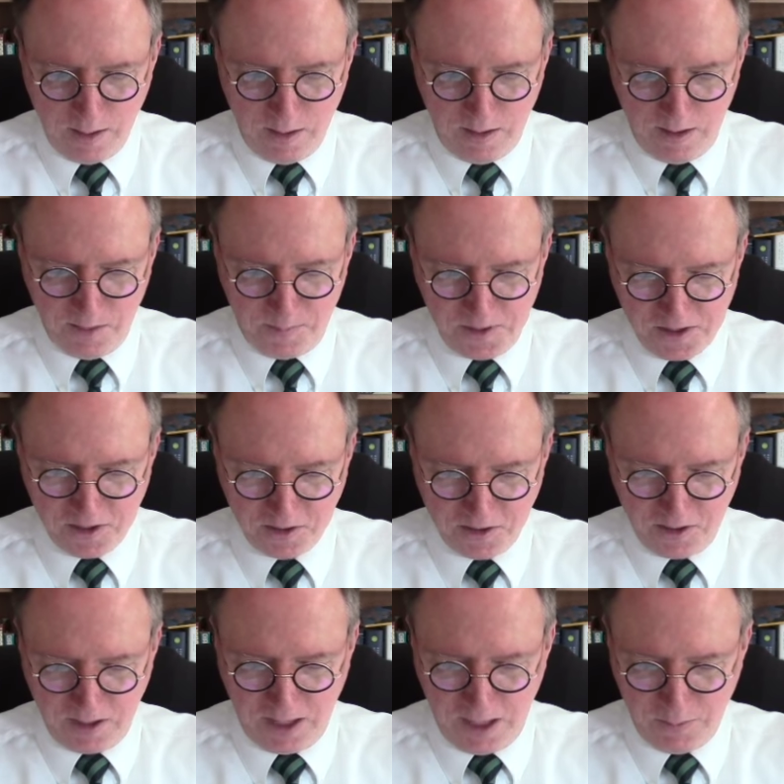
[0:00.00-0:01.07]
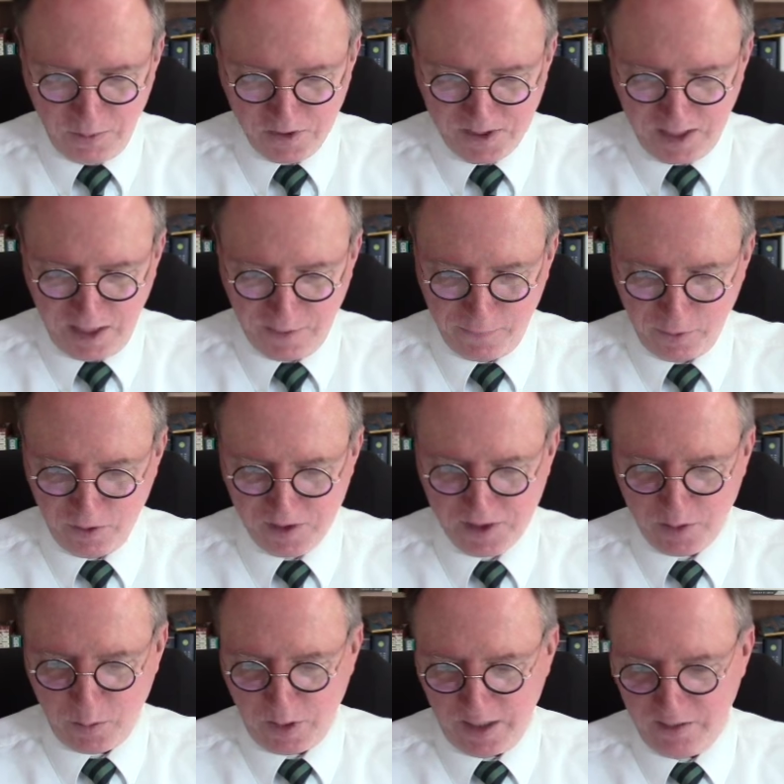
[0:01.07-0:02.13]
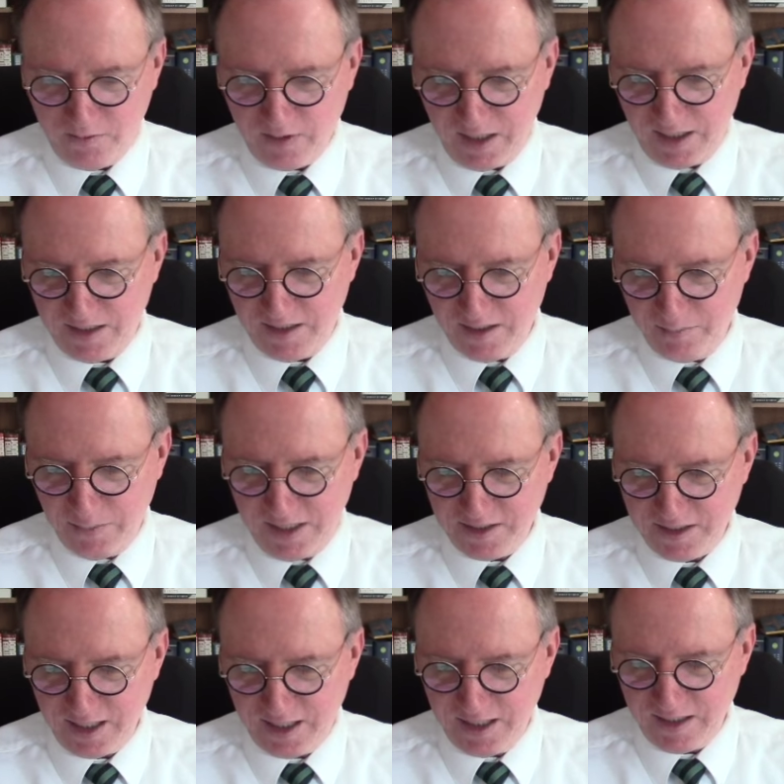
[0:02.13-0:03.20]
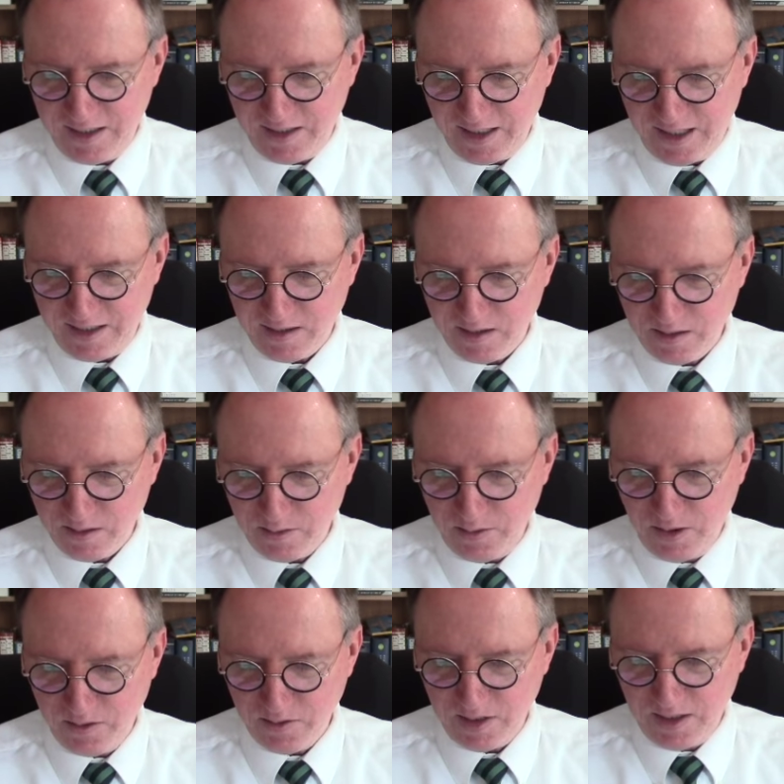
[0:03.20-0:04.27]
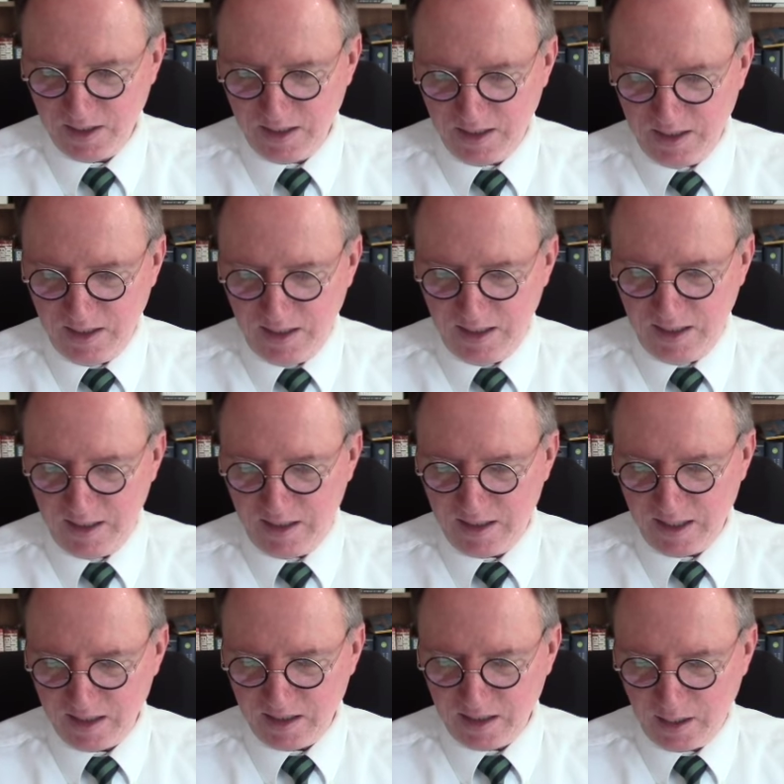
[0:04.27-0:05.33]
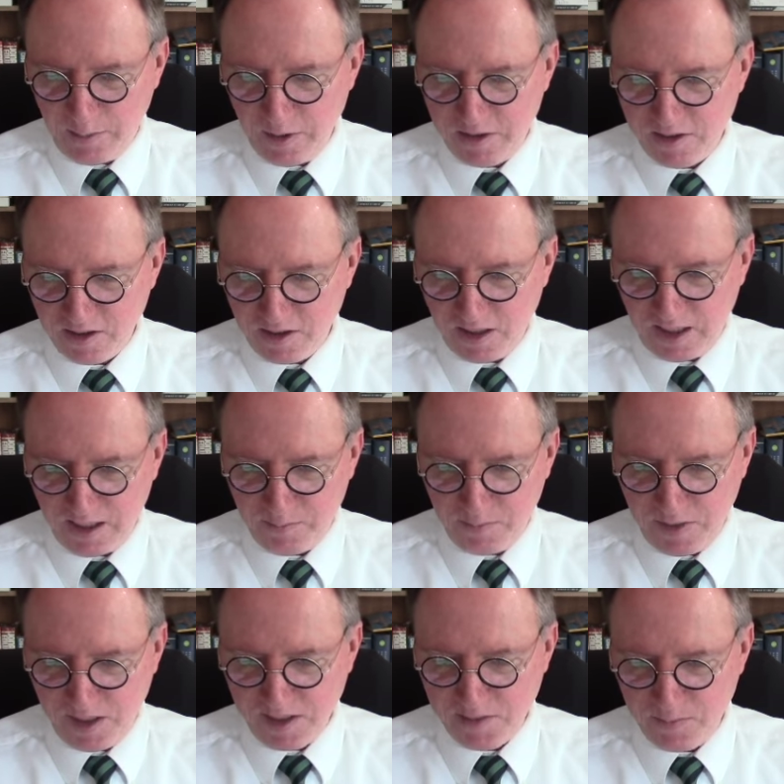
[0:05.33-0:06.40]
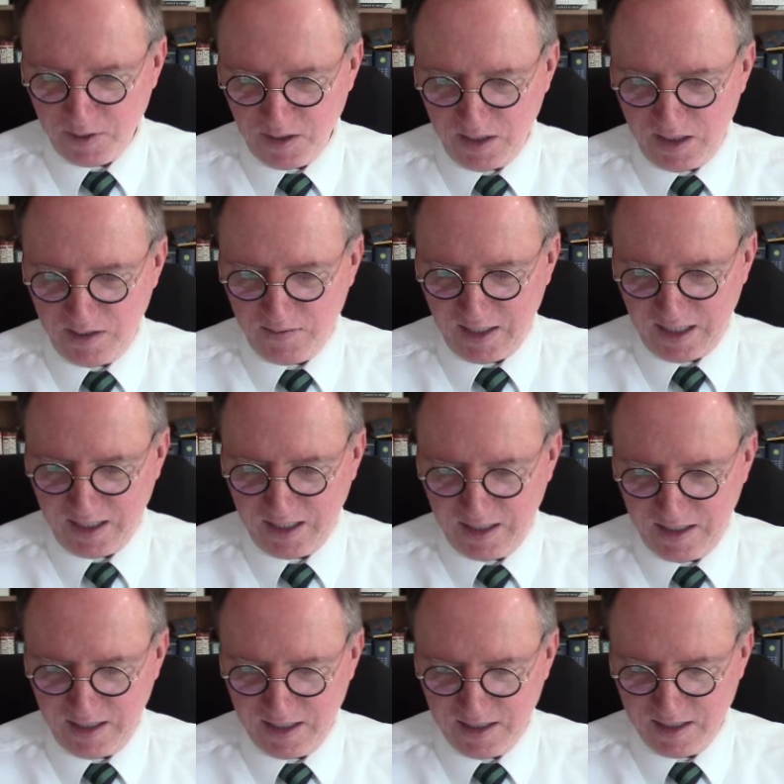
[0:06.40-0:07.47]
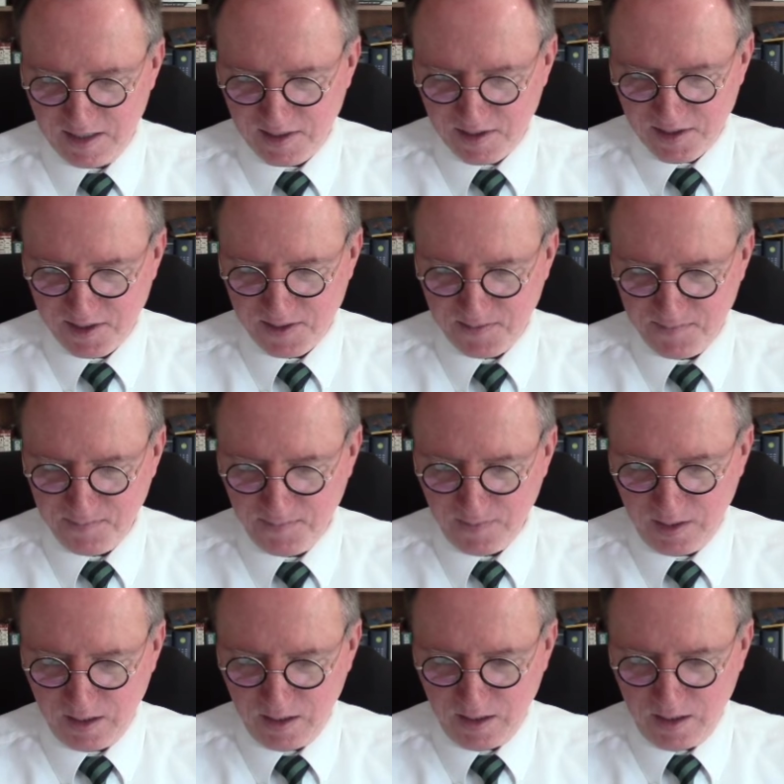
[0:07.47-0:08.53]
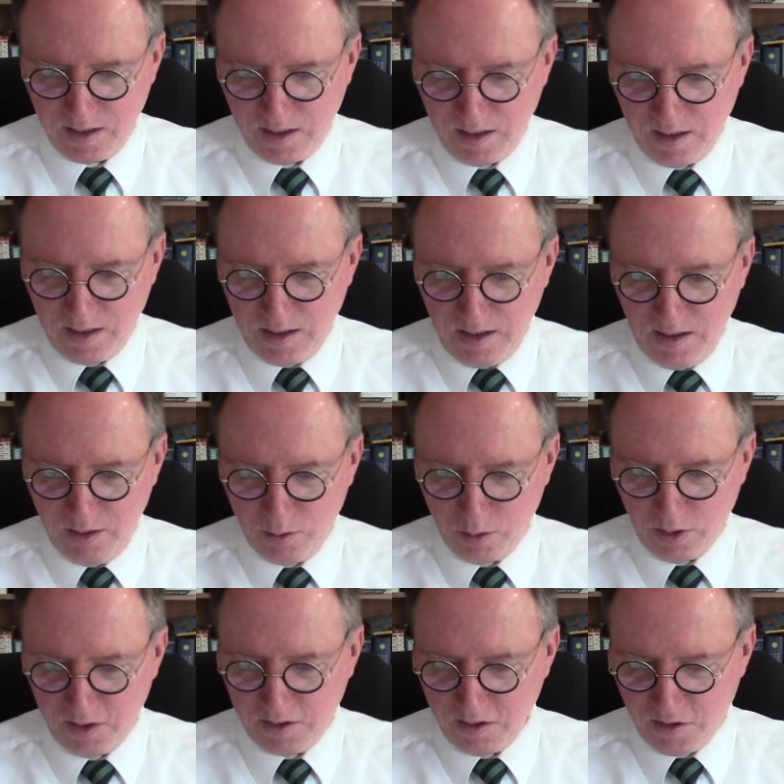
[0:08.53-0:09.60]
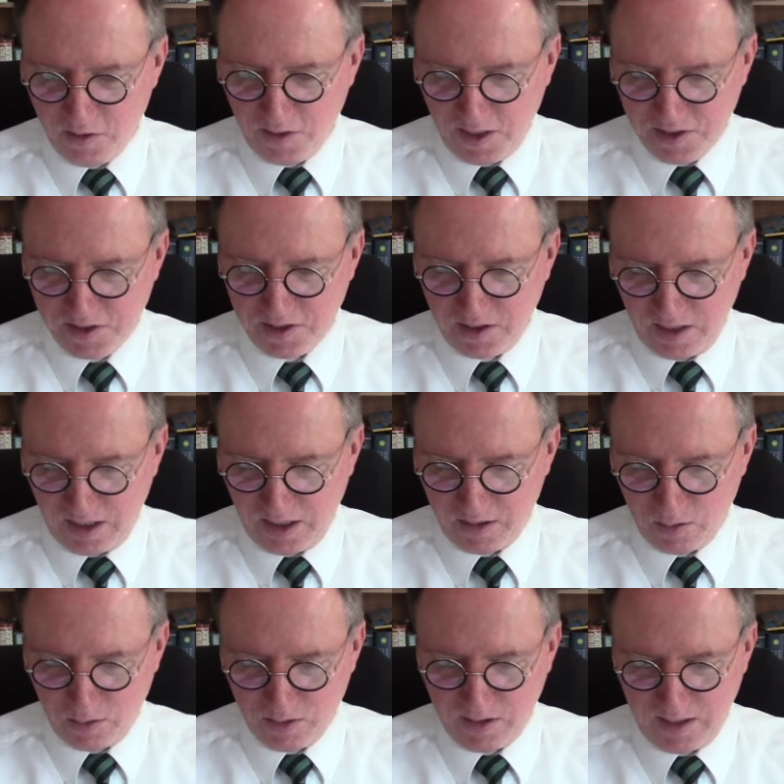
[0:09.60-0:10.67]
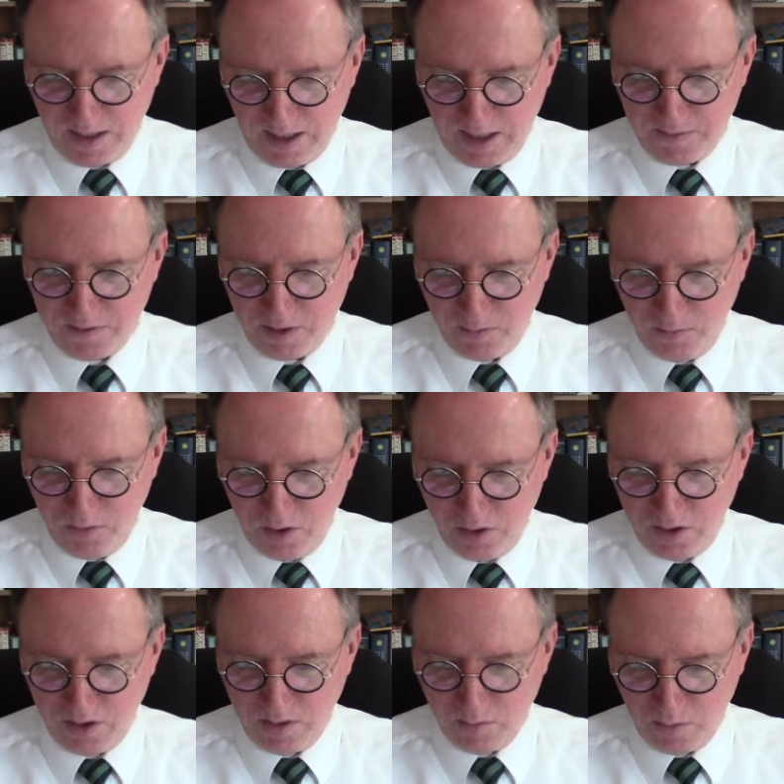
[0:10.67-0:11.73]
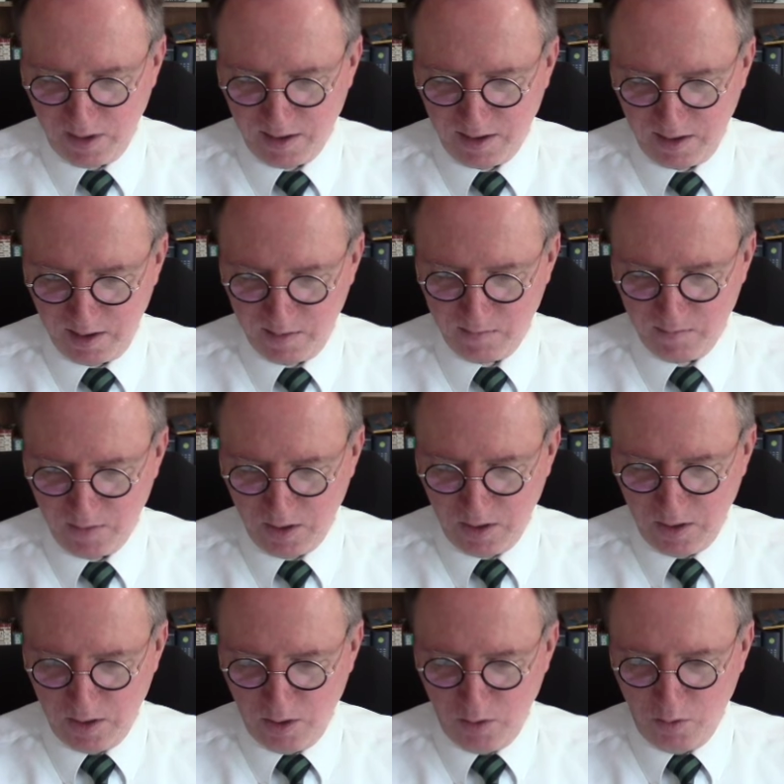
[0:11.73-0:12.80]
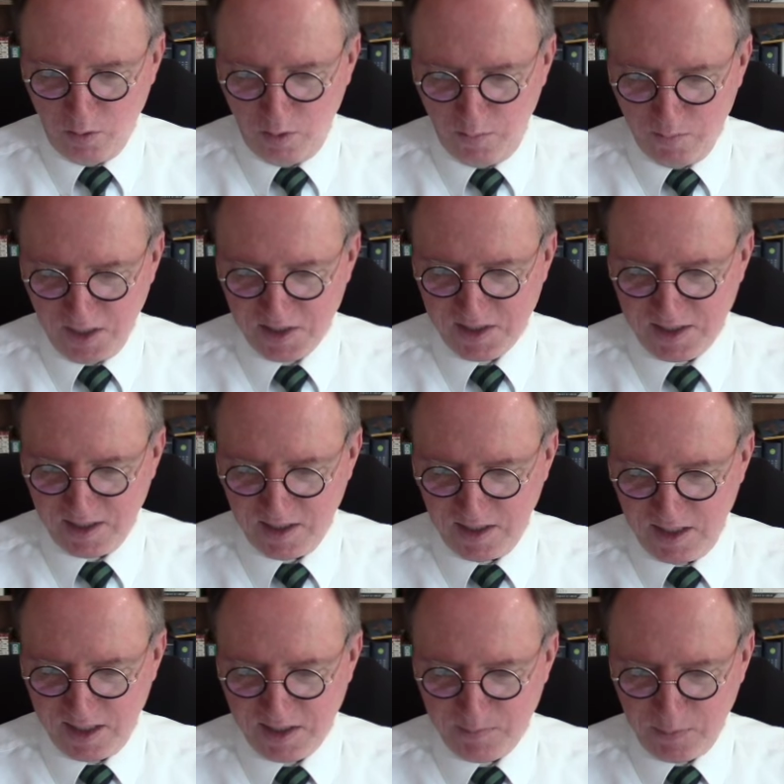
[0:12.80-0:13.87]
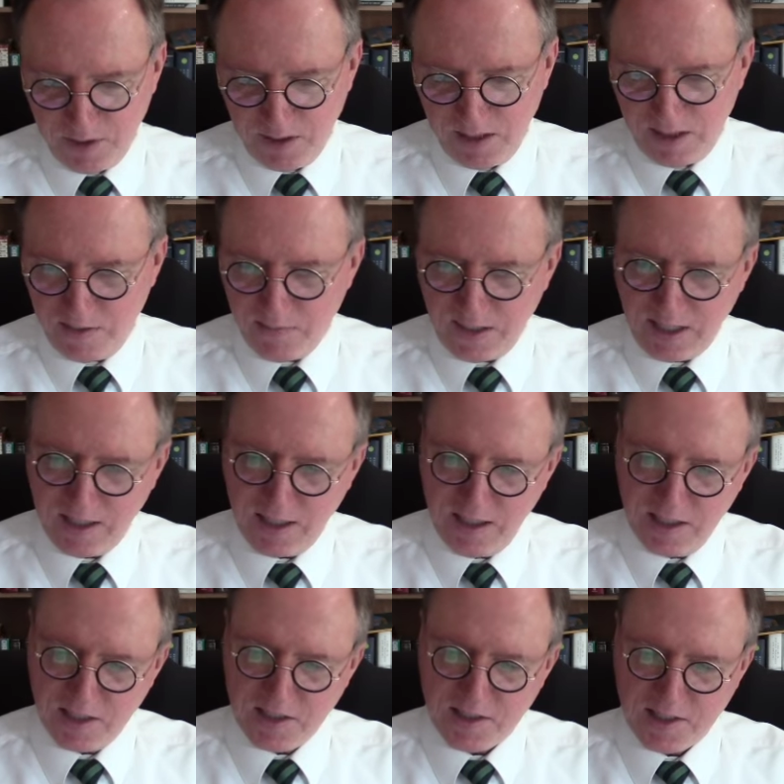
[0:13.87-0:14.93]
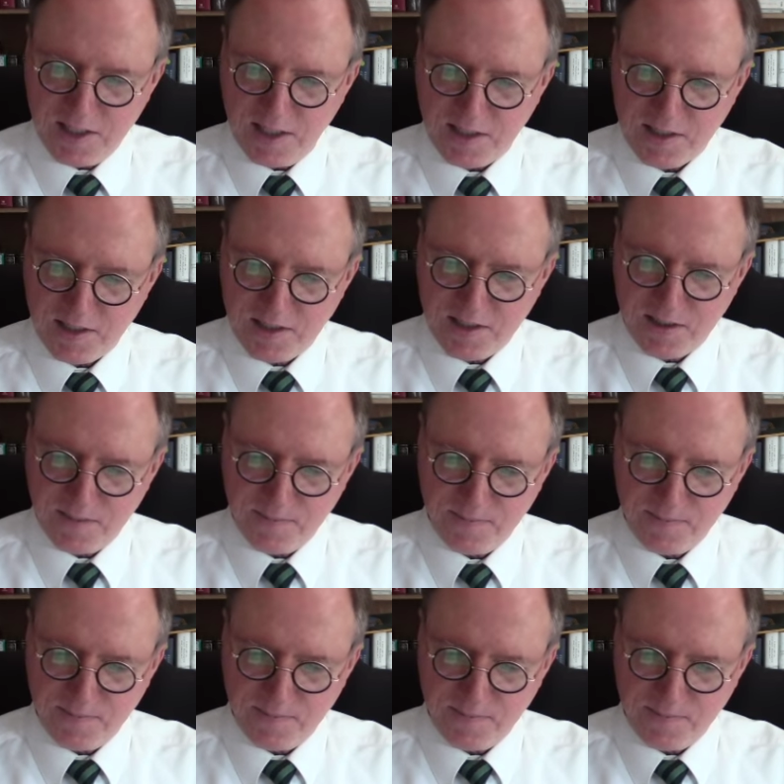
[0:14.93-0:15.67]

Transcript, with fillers: The epistle to the Hebrews, therefore, is quite right in maintaining that, quote, "He that cometh to God must believe that he is." In order to trust God or to have communion with him, we must at least believe that he exists.